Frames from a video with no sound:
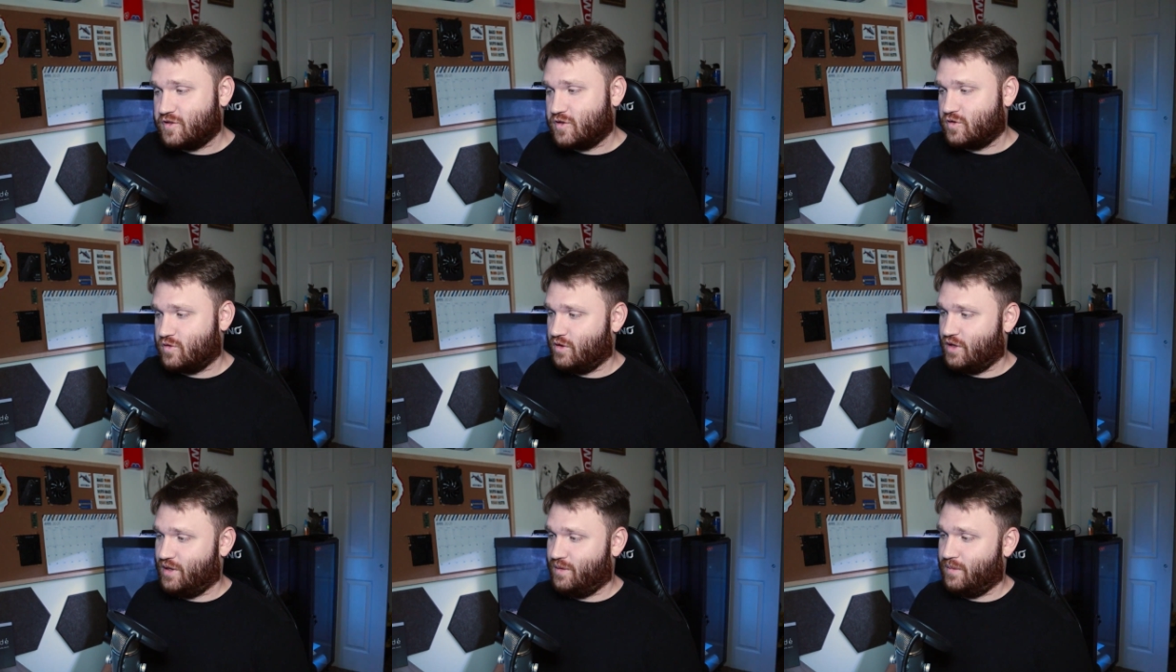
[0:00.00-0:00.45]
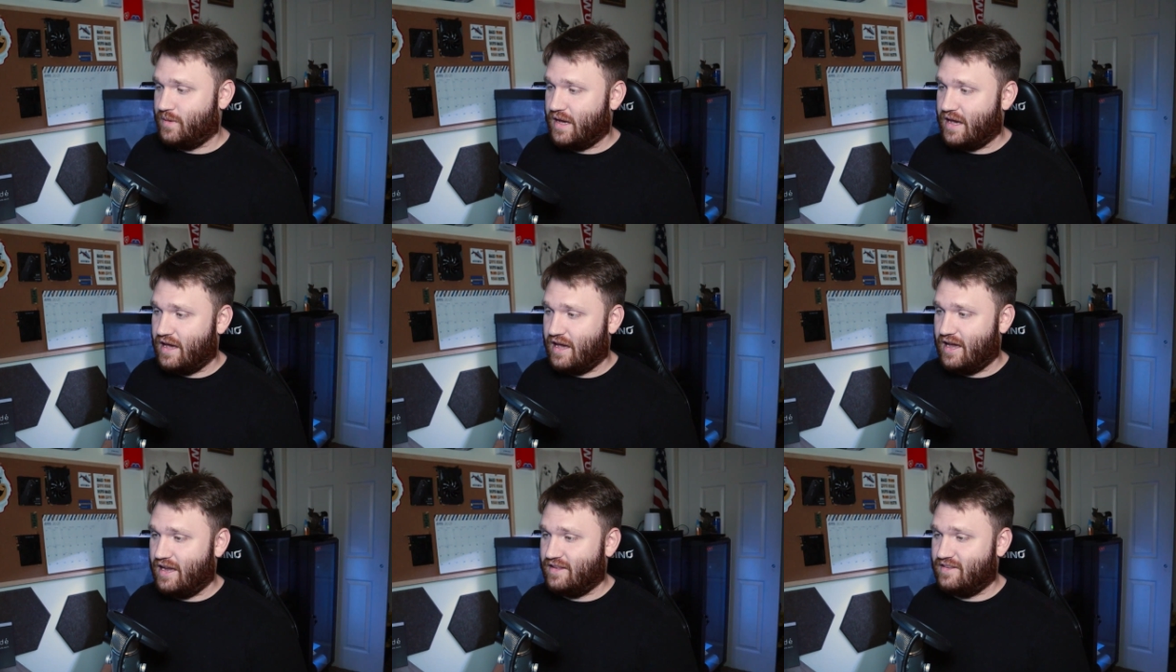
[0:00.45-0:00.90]
stream
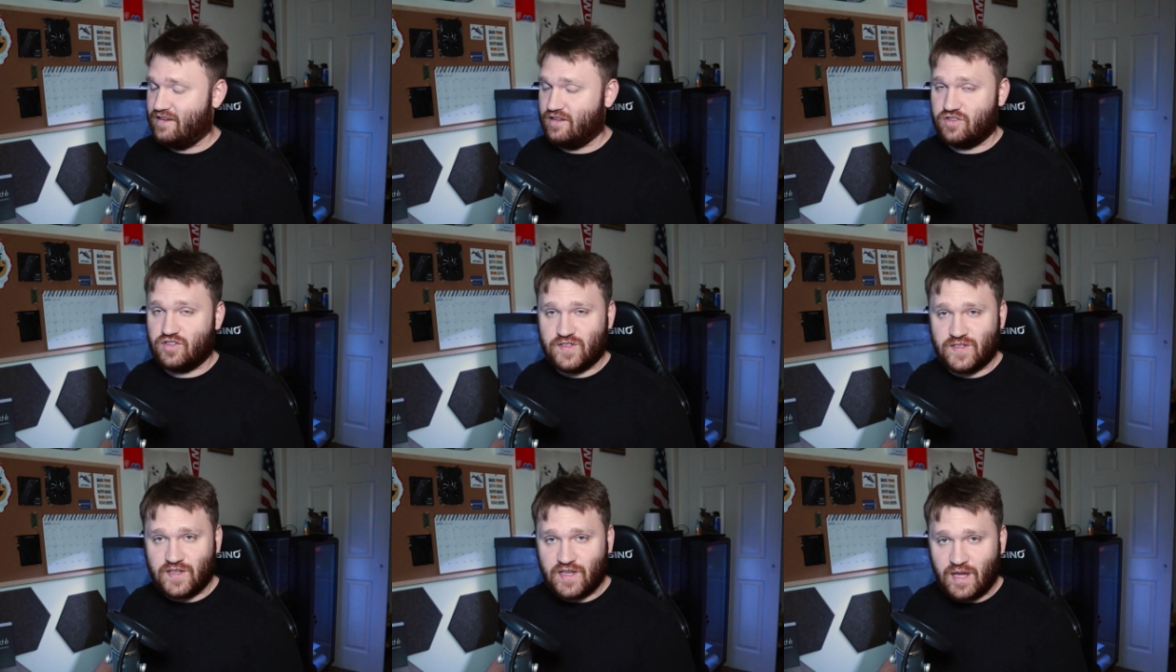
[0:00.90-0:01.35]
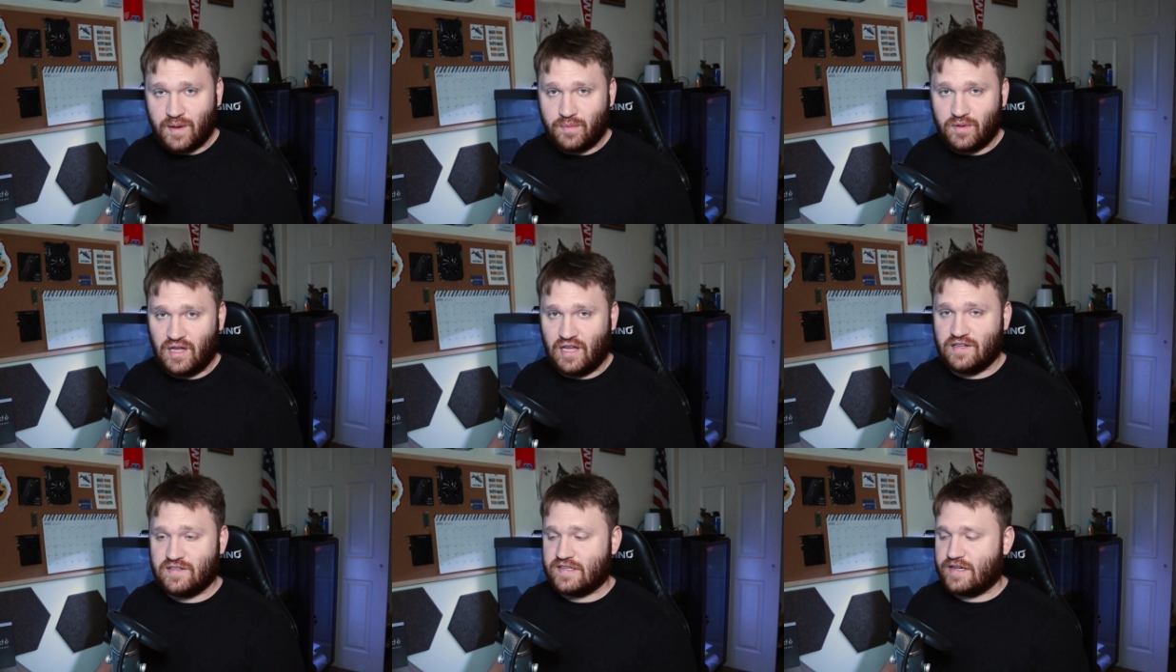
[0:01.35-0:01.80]
I did just a
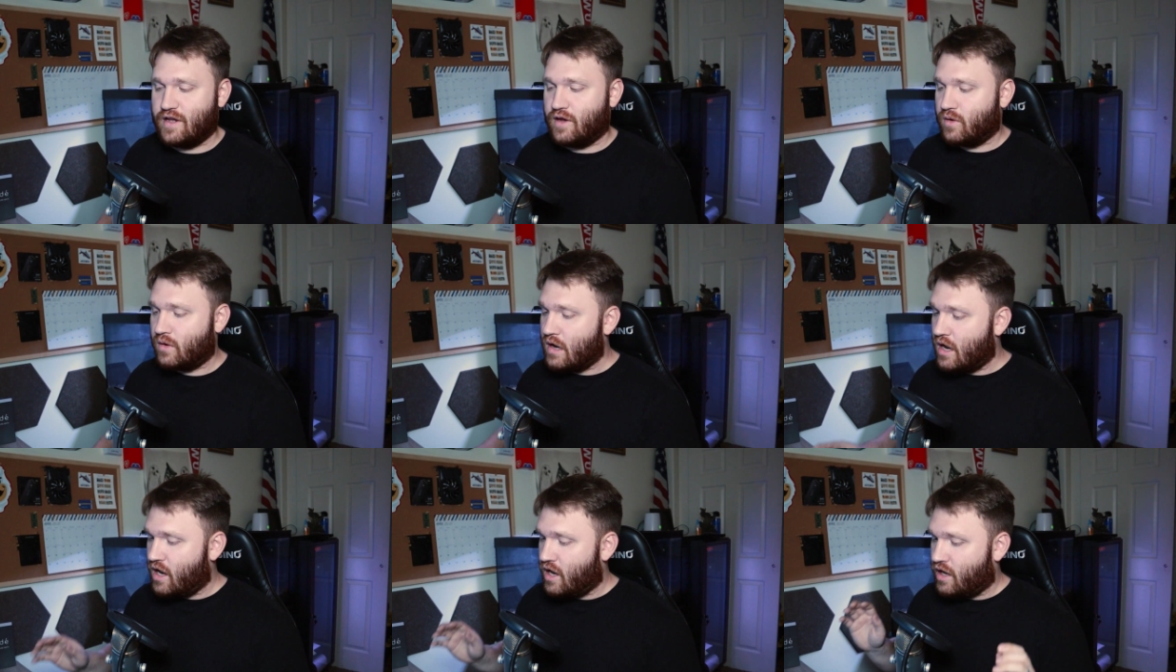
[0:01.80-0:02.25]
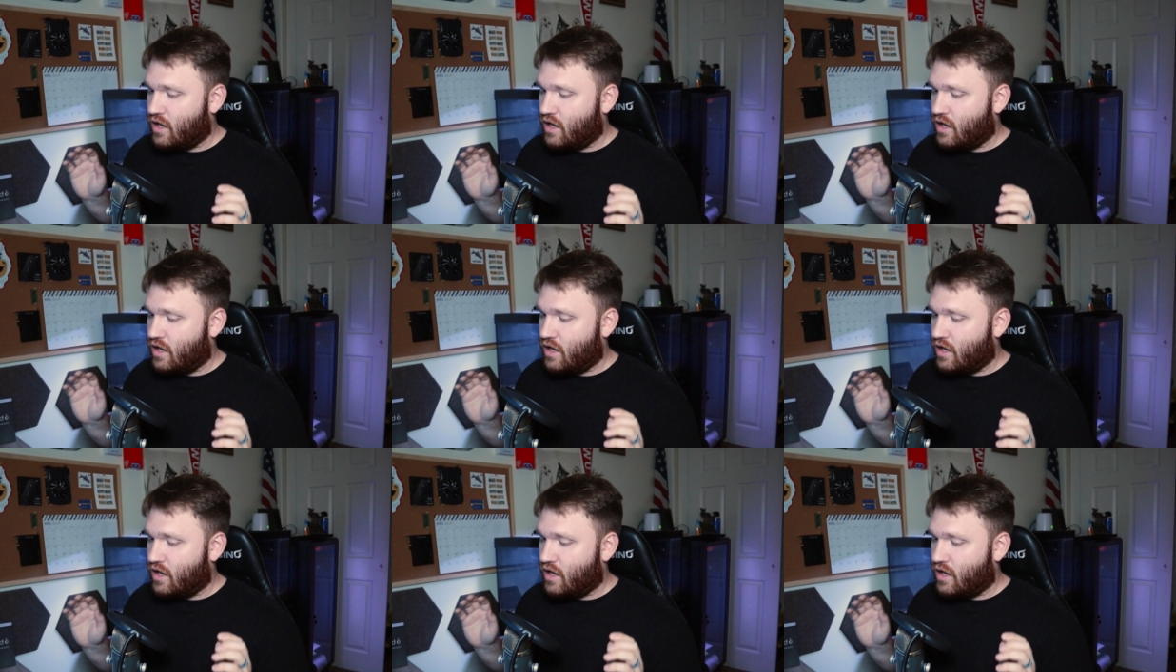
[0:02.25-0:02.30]
couple days ago.